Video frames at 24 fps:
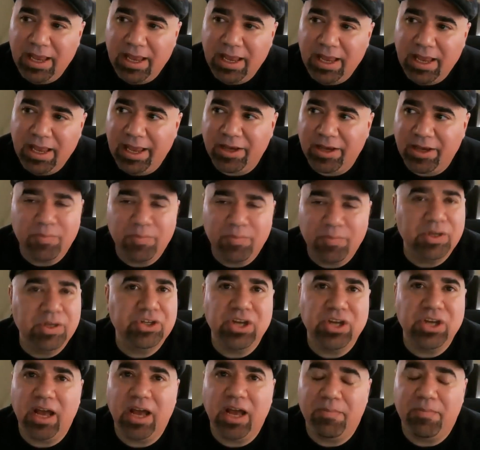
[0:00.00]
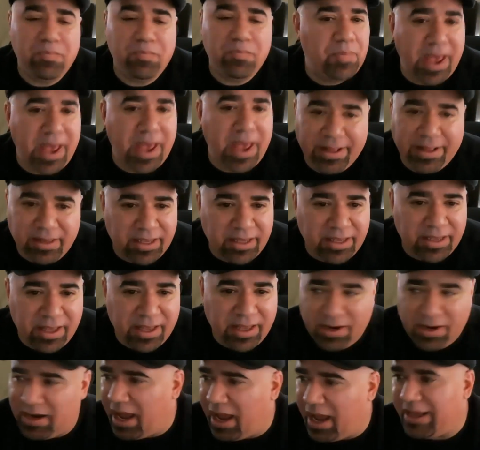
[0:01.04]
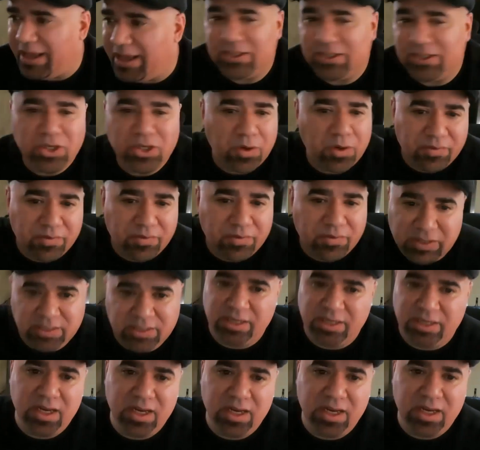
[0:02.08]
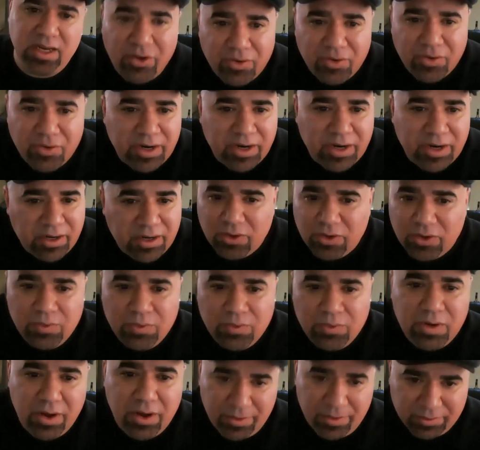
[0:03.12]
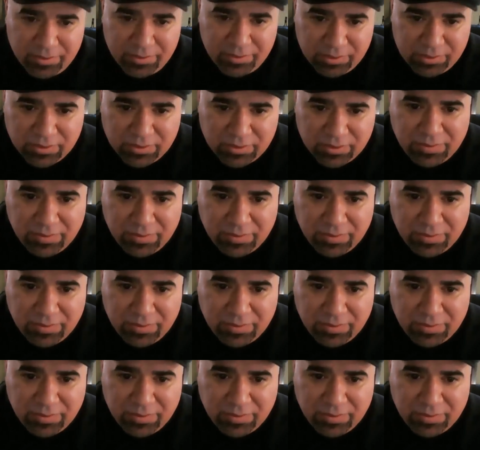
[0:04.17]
It could be shot badly at an ISO of 1600. Who knows?